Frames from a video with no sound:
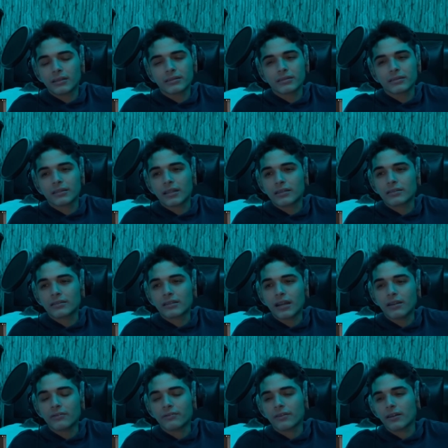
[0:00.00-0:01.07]
that's just kind
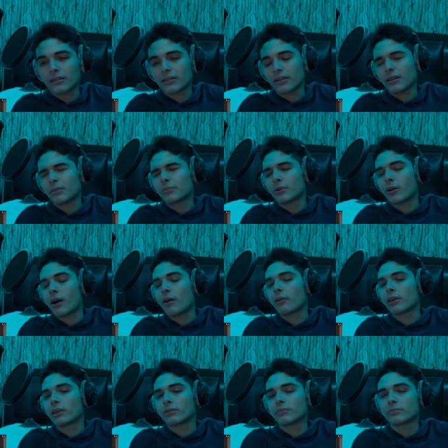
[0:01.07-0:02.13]
of fucked up, bro. How he
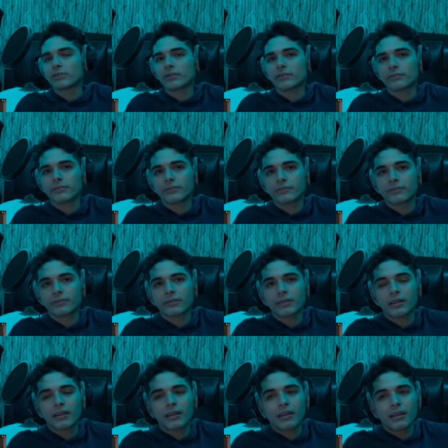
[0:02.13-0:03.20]
killed himself.
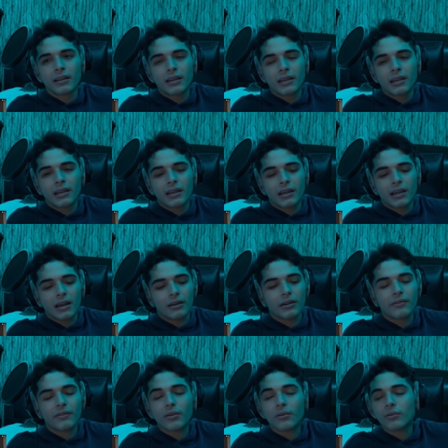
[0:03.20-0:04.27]
I don't
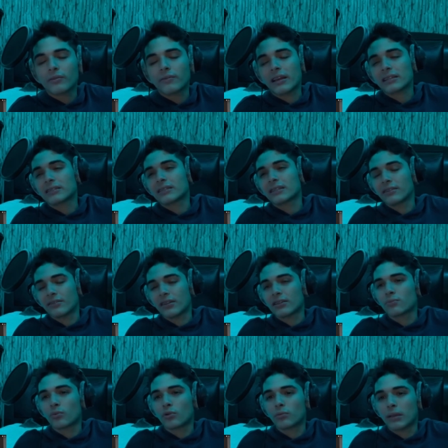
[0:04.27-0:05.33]
even know if that's if that's
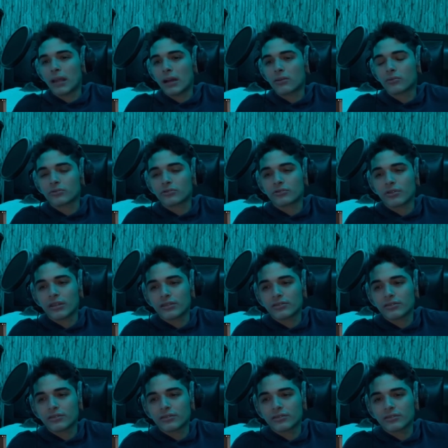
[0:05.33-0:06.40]
more black culture. That's
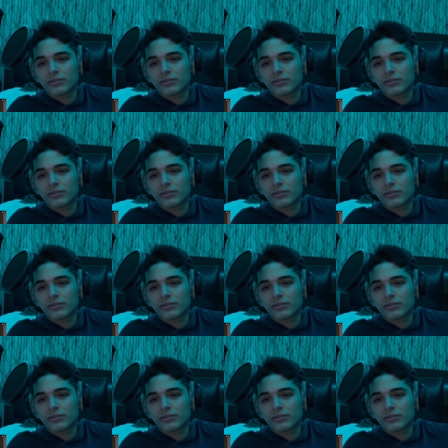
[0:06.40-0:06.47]
just